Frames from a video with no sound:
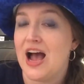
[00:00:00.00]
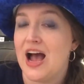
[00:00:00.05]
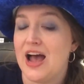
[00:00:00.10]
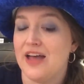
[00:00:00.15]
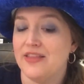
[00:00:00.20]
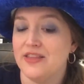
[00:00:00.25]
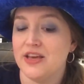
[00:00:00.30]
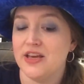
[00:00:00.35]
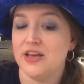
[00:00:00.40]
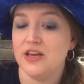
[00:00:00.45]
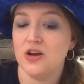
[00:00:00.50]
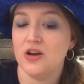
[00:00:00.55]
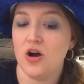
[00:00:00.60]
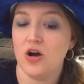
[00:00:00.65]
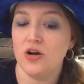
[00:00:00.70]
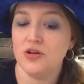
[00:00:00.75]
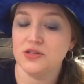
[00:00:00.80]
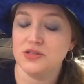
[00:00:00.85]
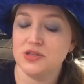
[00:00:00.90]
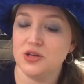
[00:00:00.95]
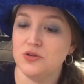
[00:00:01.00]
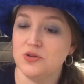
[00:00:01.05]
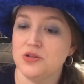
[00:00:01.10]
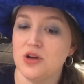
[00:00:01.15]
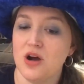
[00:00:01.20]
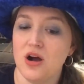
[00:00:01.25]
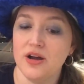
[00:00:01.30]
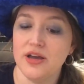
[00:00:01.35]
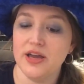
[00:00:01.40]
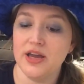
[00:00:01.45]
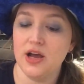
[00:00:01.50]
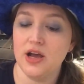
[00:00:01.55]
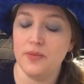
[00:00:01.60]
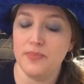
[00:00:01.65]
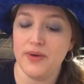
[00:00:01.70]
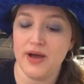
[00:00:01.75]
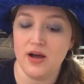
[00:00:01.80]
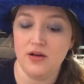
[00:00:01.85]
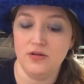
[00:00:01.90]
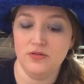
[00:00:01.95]
And then also talking
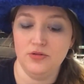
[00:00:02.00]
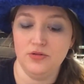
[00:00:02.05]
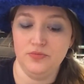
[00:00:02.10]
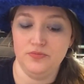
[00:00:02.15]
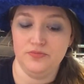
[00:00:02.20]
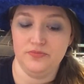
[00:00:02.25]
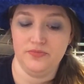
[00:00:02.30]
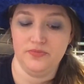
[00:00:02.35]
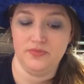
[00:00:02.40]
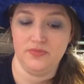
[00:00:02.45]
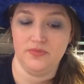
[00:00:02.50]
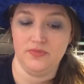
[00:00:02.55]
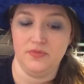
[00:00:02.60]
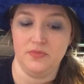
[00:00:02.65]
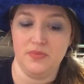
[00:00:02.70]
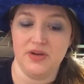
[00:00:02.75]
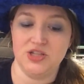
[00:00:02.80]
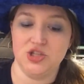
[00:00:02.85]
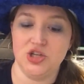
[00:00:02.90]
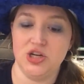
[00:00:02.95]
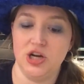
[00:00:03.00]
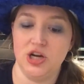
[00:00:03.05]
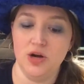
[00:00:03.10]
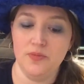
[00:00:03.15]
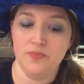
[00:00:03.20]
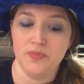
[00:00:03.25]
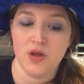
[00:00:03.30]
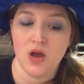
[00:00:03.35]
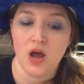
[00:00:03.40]
about, my sheet here,